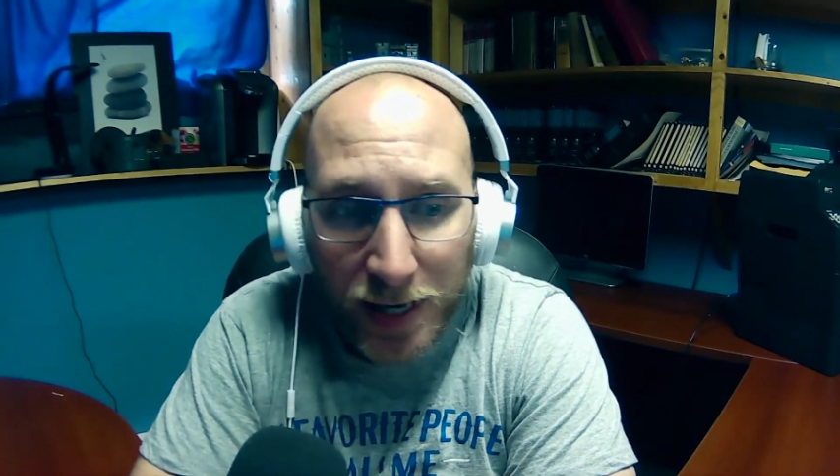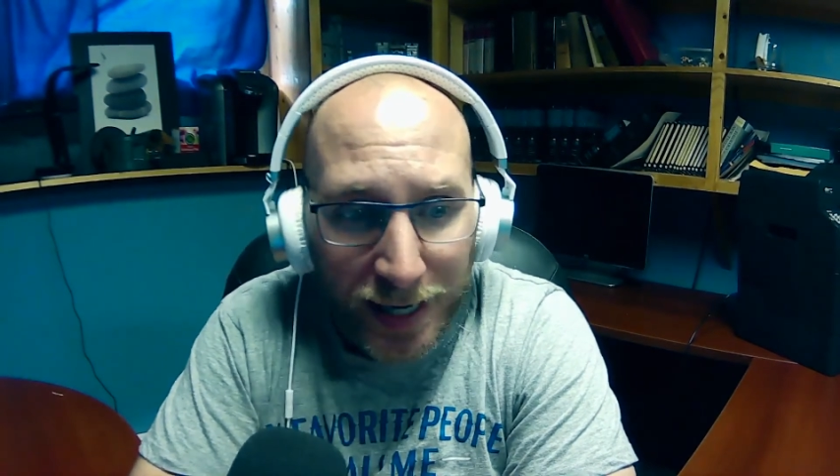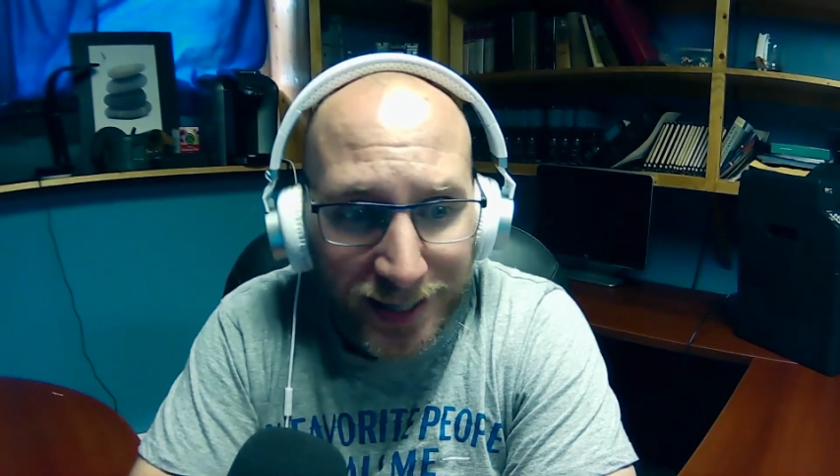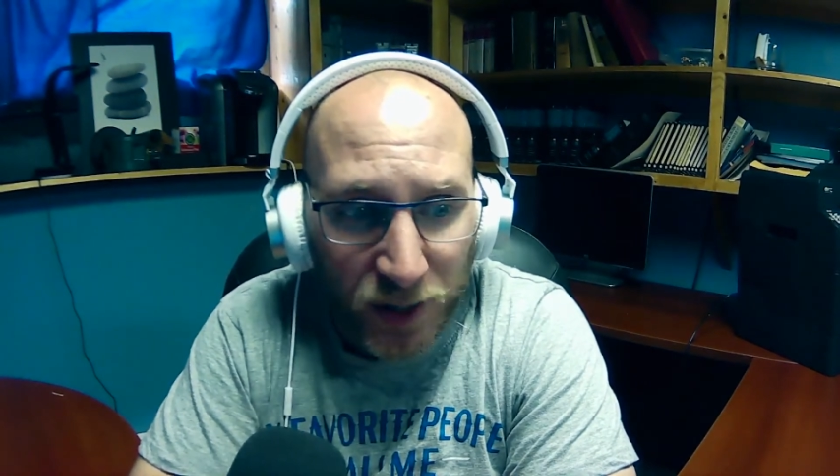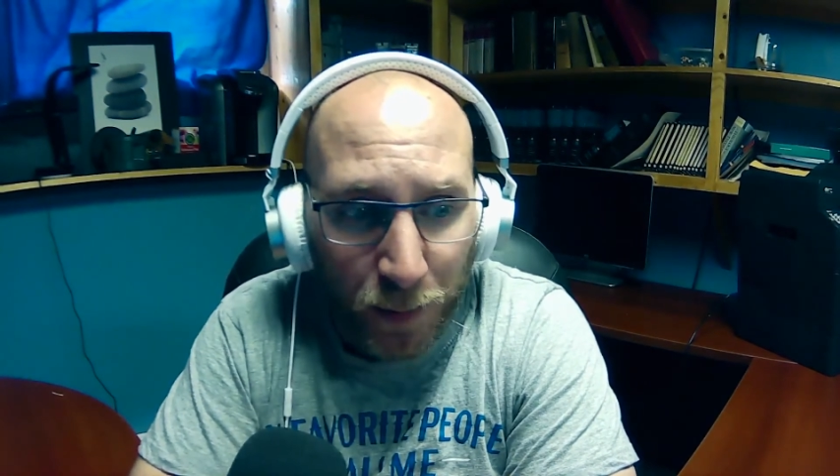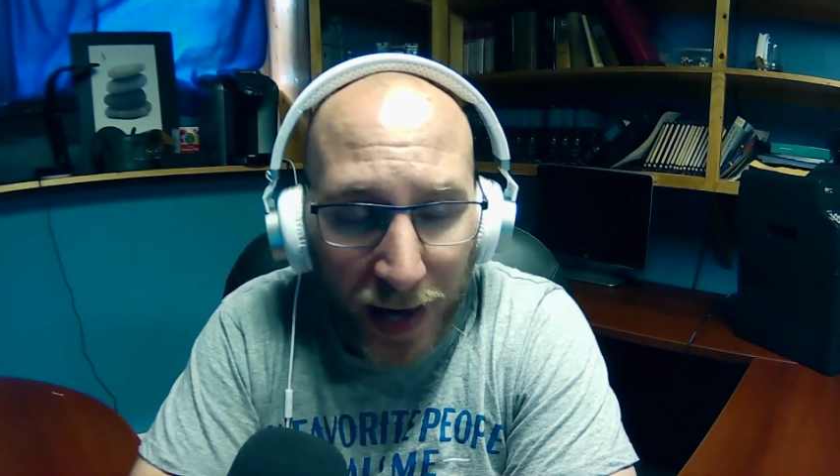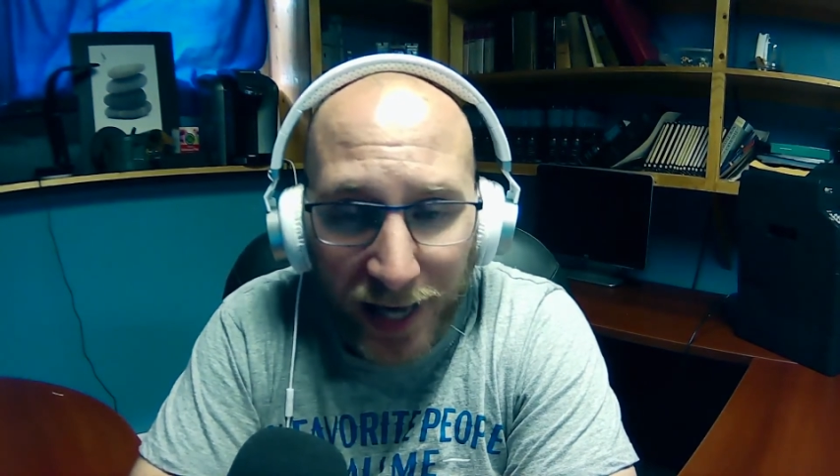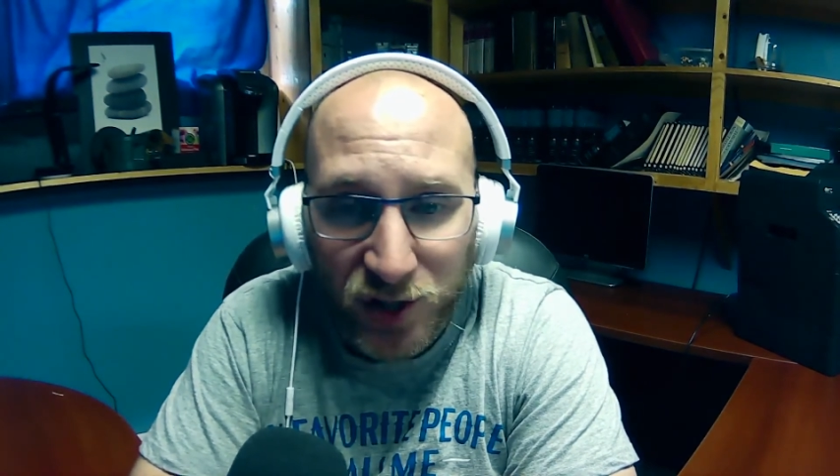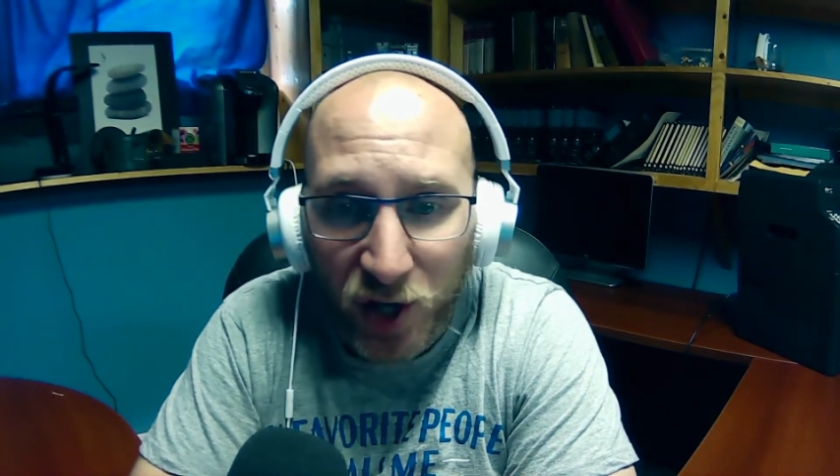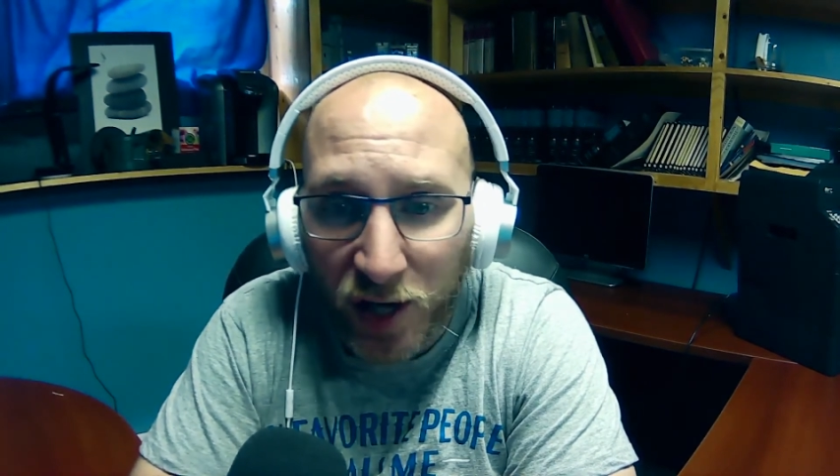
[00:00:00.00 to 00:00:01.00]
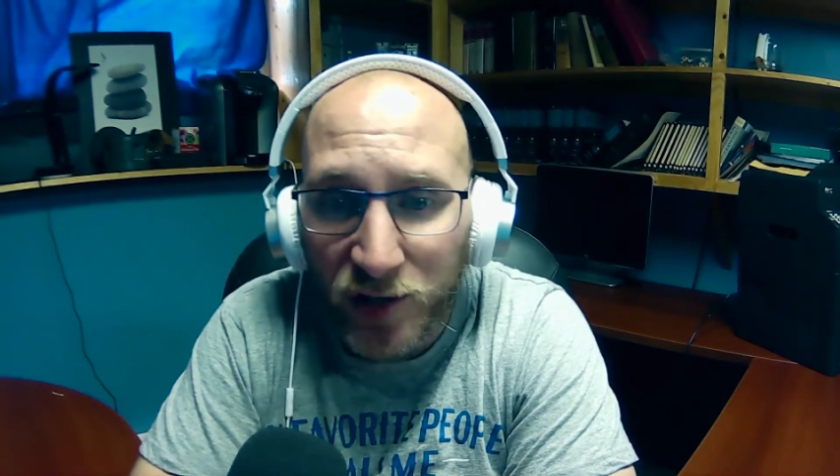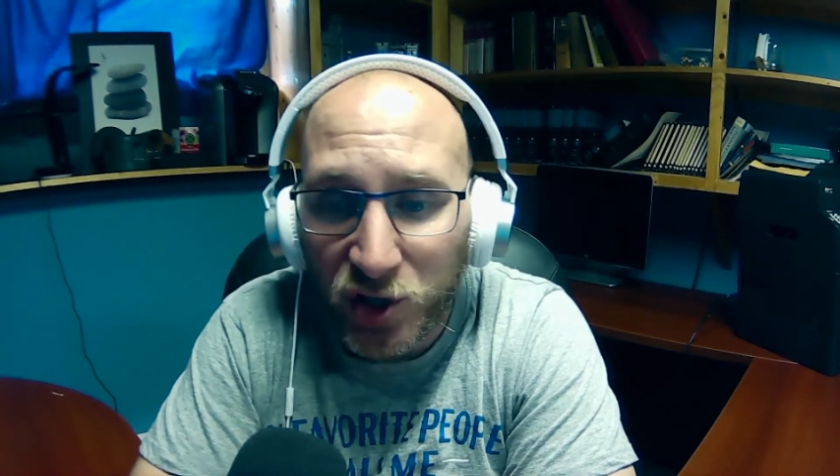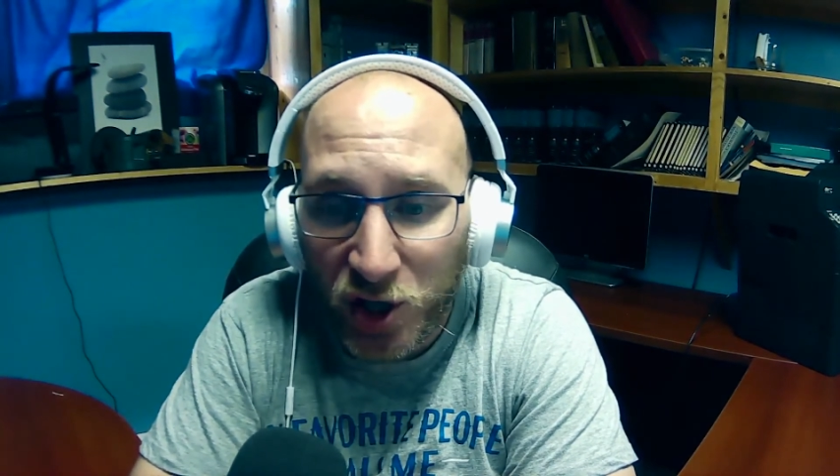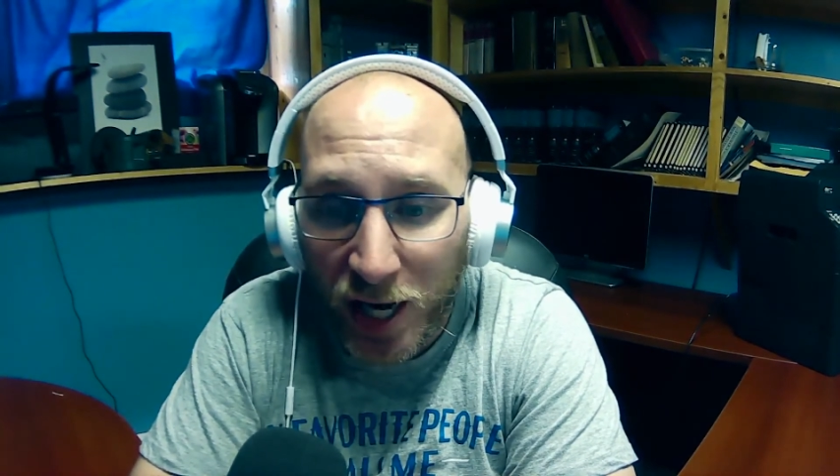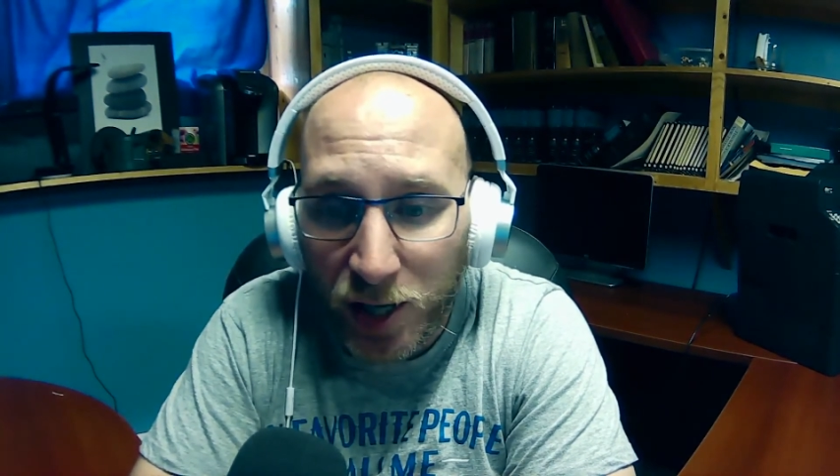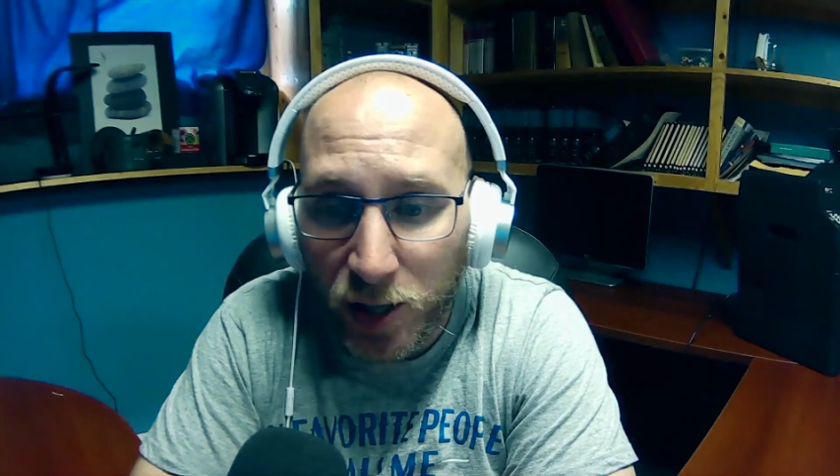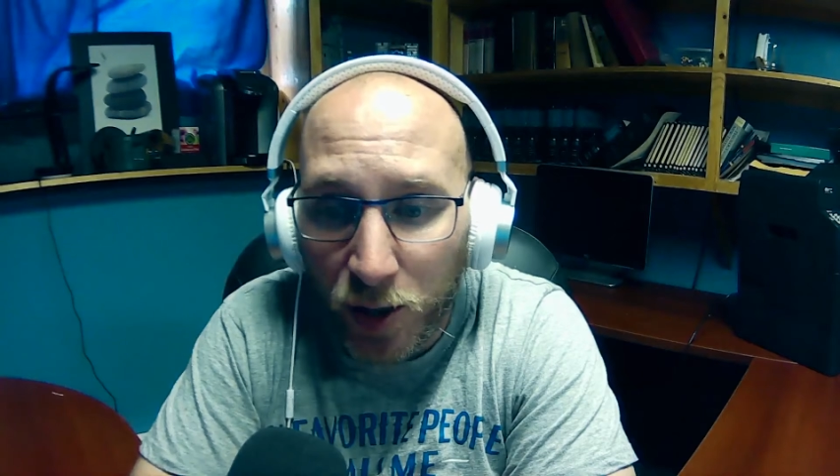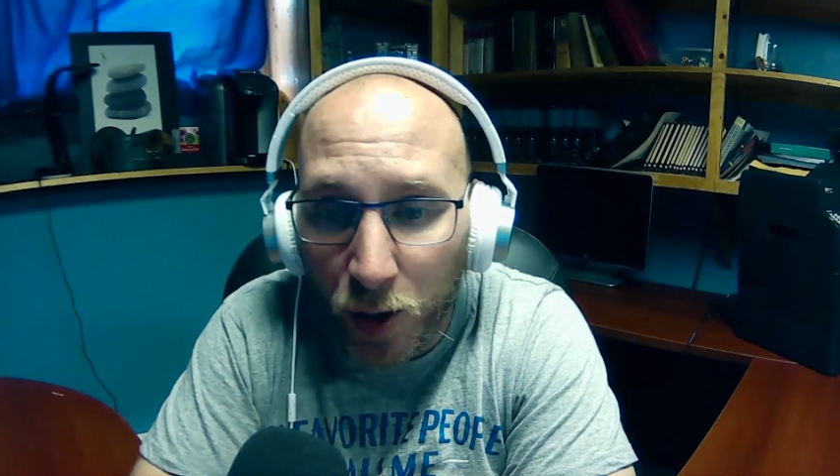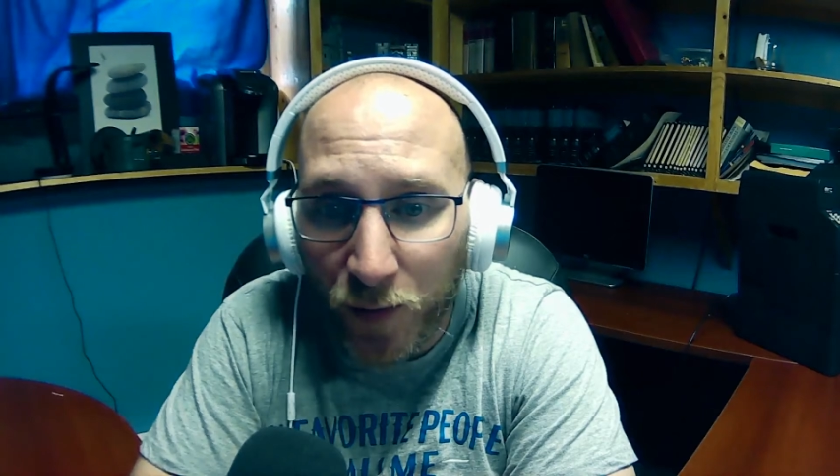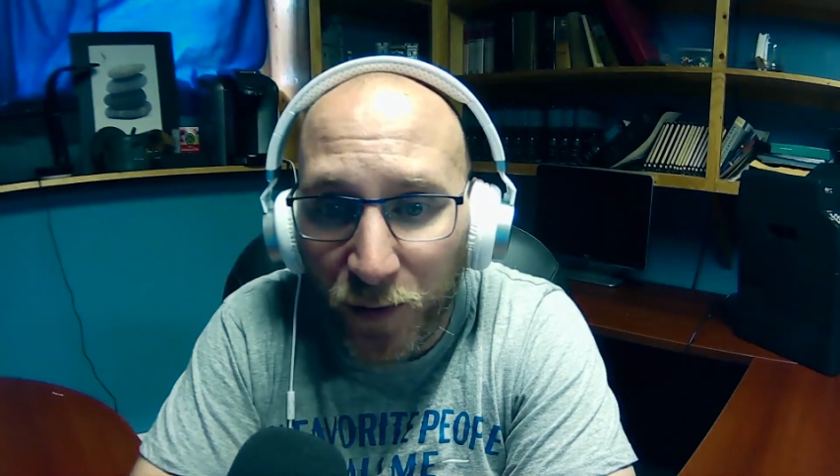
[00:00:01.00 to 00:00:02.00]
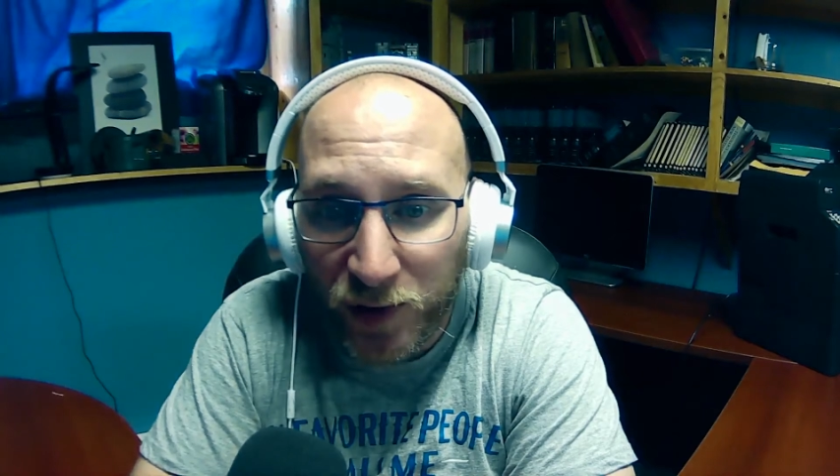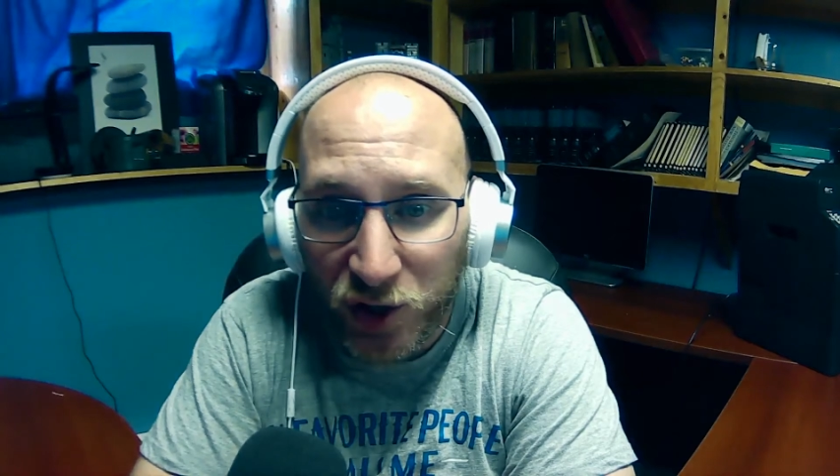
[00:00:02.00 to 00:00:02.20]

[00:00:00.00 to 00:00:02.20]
it's to pass on the genetic code for the